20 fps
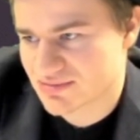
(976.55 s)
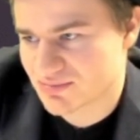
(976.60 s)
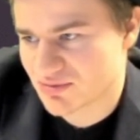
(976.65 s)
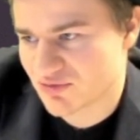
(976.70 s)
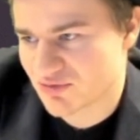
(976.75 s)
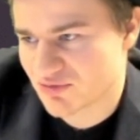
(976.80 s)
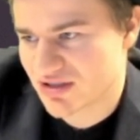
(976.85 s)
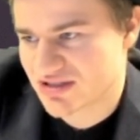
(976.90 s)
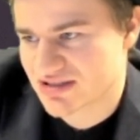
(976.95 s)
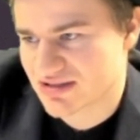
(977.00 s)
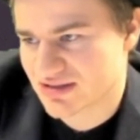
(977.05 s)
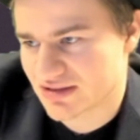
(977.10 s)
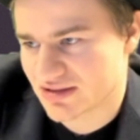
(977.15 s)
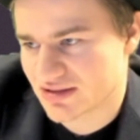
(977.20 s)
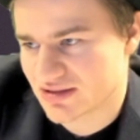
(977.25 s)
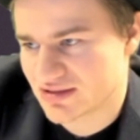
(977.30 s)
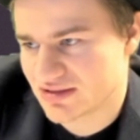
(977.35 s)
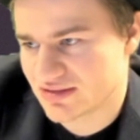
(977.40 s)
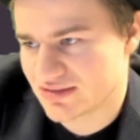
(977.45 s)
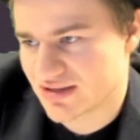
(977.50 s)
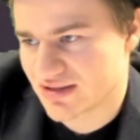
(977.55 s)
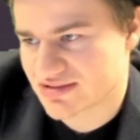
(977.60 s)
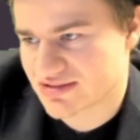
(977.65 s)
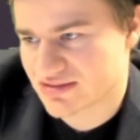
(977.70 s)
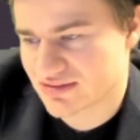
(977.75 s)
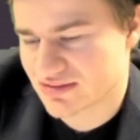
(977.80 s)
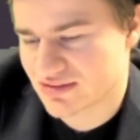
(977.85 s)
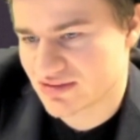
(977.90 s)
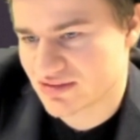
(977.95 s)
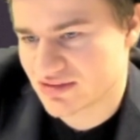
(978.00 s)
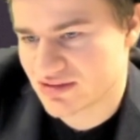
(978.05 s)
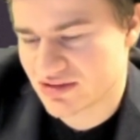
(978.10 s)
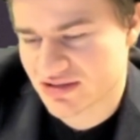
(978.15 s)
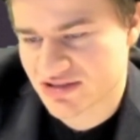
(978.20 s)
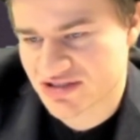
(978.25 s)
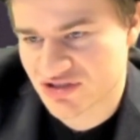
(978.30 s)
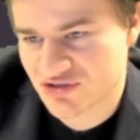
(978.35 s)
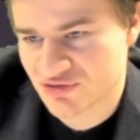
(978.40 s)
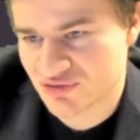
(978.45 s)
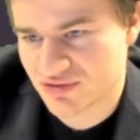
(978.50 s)
But Wesley, he
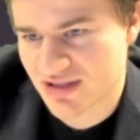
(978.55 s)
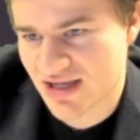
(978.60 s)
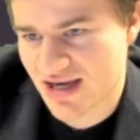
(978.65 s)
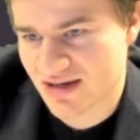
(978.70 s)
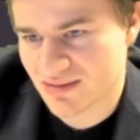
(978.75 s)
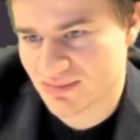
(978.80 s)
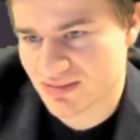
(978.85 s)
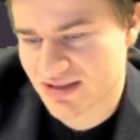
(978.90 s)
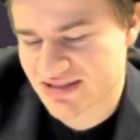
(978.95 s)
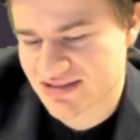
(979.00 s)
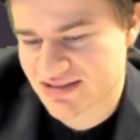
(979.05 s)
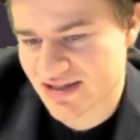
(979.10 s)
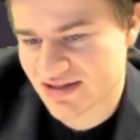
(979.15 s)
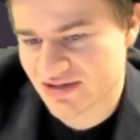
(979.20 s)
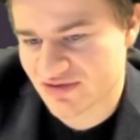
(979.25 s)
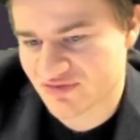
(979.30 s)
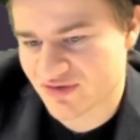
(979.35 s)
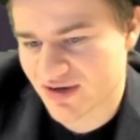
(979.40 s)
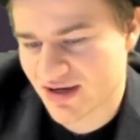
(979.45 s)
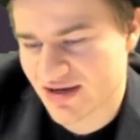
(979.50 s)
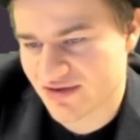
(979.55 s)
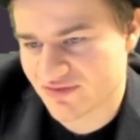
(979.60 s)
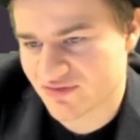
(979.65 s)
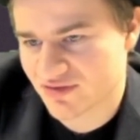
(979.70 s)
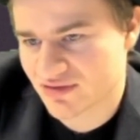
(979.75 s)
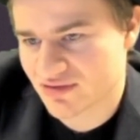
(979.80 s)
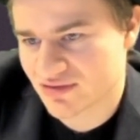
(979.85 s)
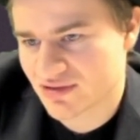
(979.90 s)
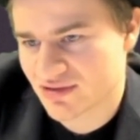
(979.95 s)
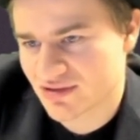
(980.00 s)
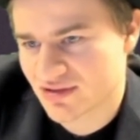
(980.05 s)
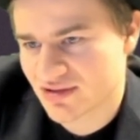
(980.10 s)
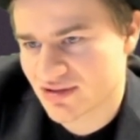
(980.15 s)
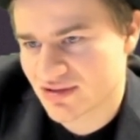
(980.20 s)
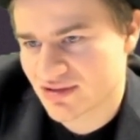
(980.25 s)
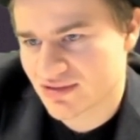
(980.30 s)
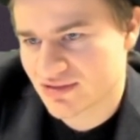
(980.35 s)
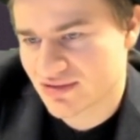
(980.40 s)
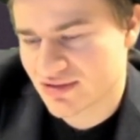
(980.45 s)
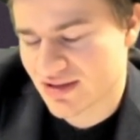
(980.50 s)
doesn't do that. He plays knight e5,
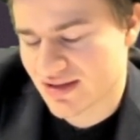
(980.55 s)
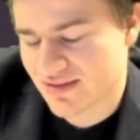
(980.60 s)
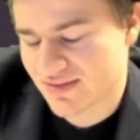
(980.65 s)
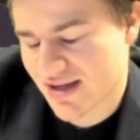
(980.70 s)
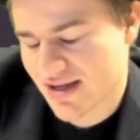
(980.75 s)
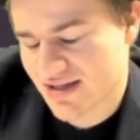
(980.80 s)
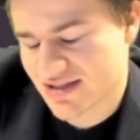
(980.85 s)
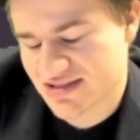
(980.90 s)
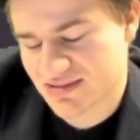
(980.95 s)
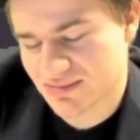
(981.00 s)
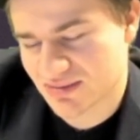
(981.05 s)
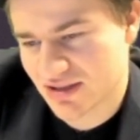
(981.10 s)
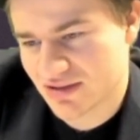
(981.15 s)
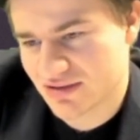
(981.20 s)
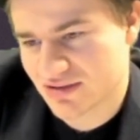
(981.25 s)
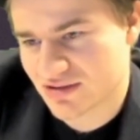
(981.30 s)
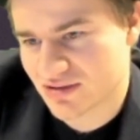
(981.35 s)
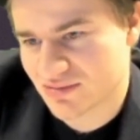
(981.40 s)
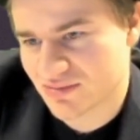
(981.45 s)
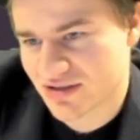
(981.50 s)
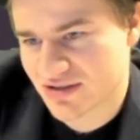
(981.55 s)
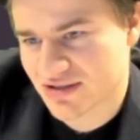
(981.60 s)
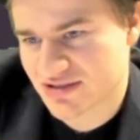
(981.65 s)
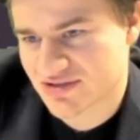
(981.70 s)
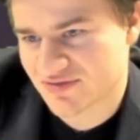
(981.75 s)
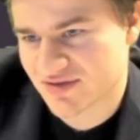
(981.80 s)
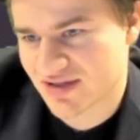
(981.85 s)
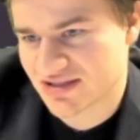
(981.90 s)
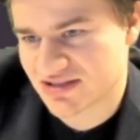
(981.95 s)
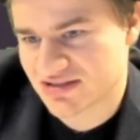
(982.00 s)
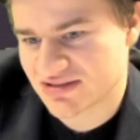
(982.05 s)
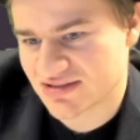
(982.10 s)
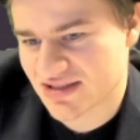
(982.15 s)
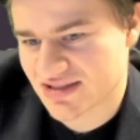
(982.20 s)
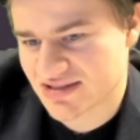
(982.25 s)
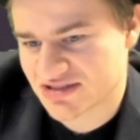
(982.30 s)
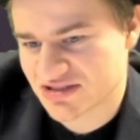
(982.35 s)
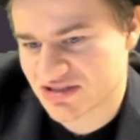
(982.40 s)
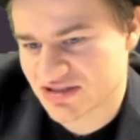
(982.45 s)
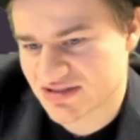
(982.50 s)
and that is a blunder because of knight
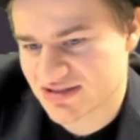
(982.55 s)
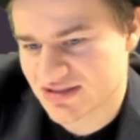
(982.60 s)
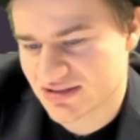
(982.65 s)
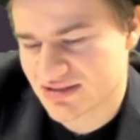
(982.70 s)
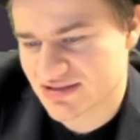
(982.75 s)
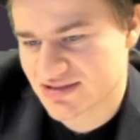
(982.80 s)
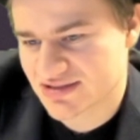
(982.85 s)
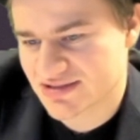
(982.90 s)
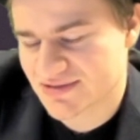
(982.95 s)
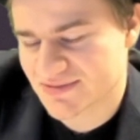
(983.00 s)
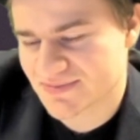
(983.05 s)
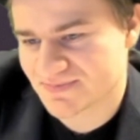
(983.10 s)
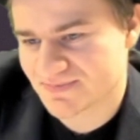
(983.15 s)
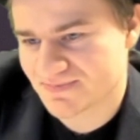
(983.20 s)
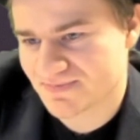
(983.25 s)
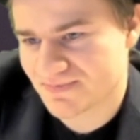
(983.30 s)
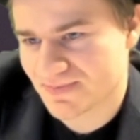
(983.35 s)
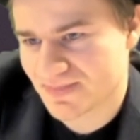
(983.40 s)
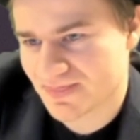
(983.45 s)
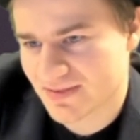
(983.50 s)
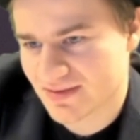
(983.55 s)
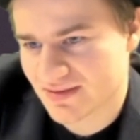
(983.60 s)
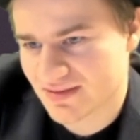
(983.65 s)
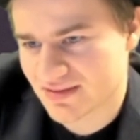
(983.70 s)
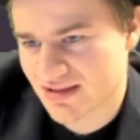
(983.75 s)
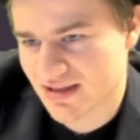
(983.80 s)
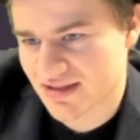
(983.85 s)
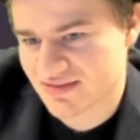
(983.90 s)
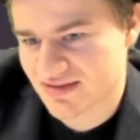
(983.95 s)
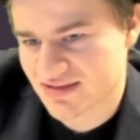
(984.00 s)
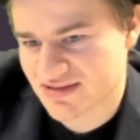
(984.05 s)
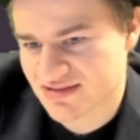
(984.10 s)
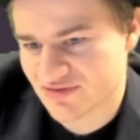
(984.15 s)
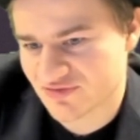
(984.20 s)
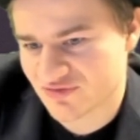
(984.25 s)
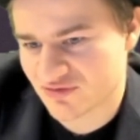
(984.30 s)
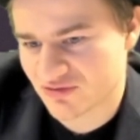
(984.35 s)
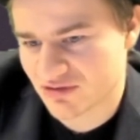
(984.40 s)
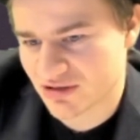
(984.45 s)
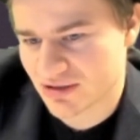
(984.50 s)
takes g6, knight takes
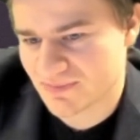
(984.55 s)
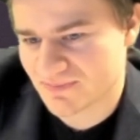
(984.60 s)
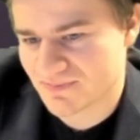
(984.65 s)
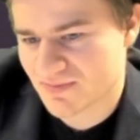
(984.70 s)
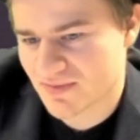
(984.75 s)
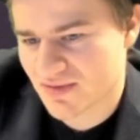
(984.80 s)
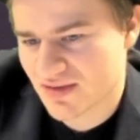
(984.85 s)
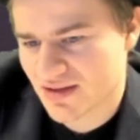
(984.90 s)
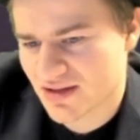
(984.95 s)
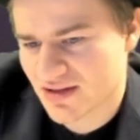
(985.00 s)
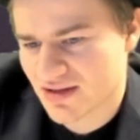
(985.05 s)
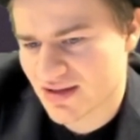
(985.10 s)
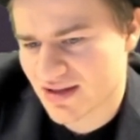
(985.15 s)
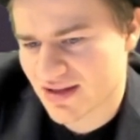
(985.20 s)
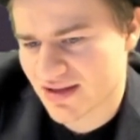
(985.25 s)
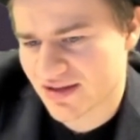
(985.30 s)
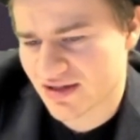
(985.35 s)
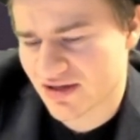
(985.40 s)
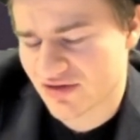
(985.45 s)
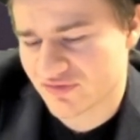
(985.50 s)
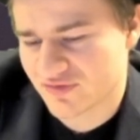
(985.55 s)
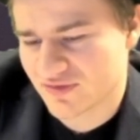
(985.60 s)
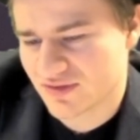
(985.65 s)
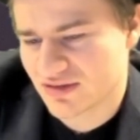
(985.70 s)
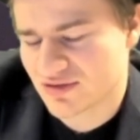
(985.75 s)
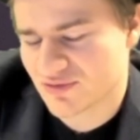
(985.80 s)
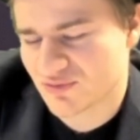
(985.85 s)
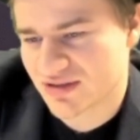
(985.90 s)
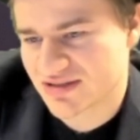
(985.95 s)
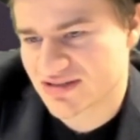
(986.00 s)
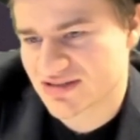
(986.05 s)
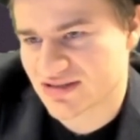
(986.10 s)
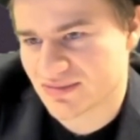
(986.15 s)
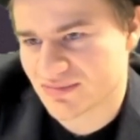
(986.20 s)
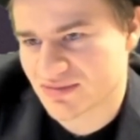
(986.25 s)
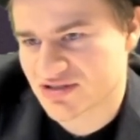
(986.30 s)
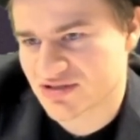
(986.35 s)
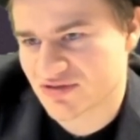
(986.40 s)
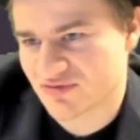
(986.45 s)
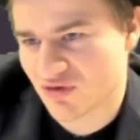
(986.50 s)
f3, and I think Wesley
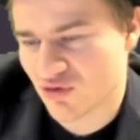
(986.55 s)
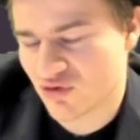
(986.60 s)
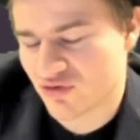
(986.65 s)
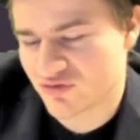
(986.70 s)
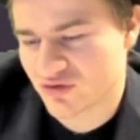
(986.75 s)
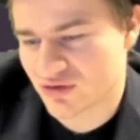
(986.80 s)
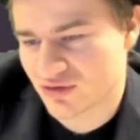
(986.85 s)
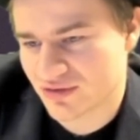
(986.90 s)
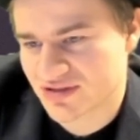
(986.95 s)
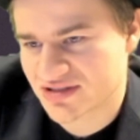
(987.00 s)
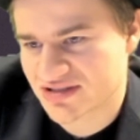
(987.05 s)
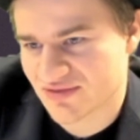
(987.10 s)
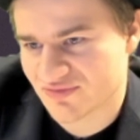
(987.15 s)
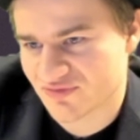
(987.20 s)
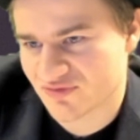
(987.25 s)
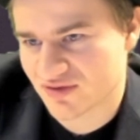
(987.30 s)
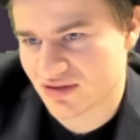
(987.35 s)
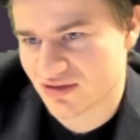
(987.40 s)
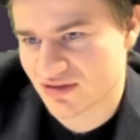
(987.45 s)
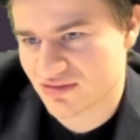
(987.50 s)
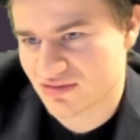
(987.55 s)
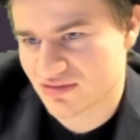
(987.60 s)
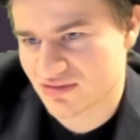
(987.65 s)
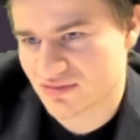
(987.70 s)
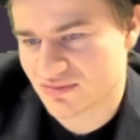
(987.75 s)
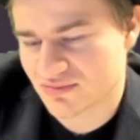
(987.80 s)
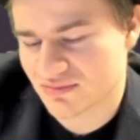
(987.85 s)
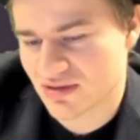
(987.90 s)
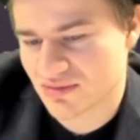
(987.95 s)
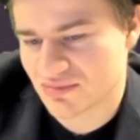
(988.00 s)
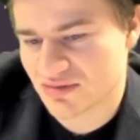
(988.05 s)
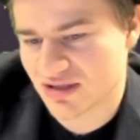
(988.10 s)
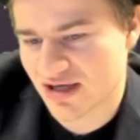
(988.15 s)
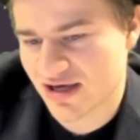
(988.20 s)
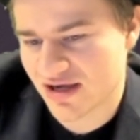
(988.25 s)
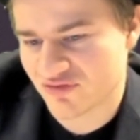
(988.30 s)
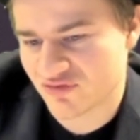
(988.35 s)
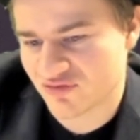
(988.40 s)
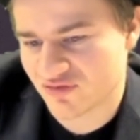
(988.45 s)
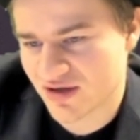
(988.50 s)
must have overlooked something. Maybe
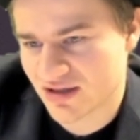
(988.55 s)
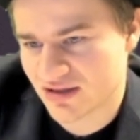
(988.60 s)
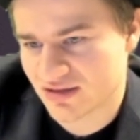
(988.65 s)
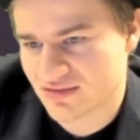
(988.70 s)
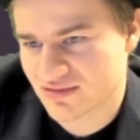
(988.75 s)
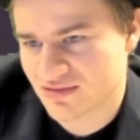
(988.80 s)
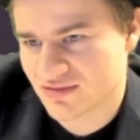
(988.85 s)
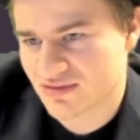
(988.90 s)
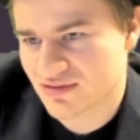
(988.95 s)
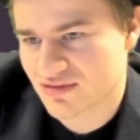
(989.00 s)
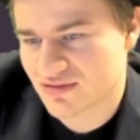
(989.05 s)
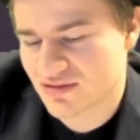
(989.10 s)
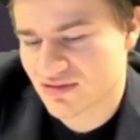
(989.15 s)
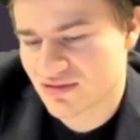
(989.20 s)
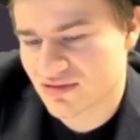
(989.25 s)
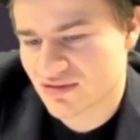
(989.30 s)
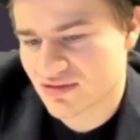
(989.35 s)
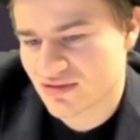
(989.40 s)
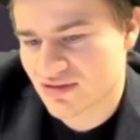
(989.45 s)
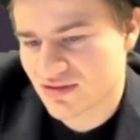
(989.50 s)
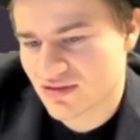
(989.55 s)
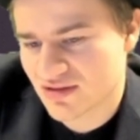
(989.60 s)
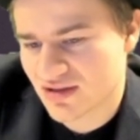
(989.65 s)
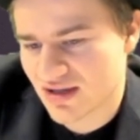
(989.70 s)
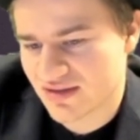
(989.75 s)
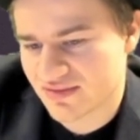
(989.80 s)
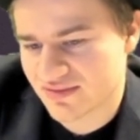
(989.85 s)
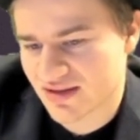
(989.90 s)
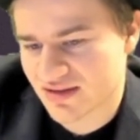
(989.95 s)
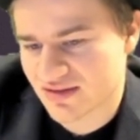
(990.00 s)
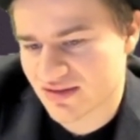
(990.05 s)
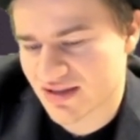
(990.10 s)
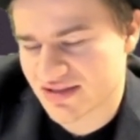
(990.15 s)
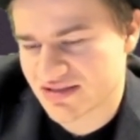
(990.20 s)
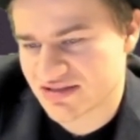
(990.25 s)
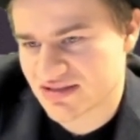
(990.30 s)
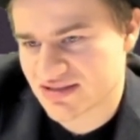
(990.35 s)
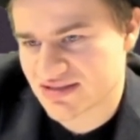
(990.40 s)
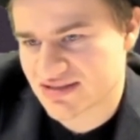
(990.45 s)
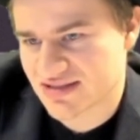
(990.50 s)
knight f8, and then
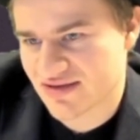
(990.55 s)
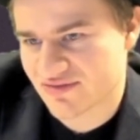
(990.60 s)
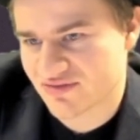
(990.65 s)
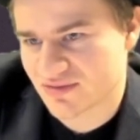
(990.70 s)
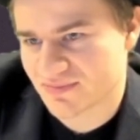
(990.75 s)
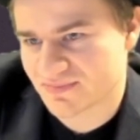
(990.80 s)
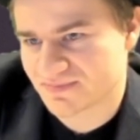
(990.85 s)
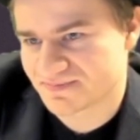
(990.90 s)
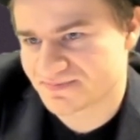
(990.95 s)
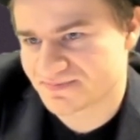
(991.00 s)
knight g7.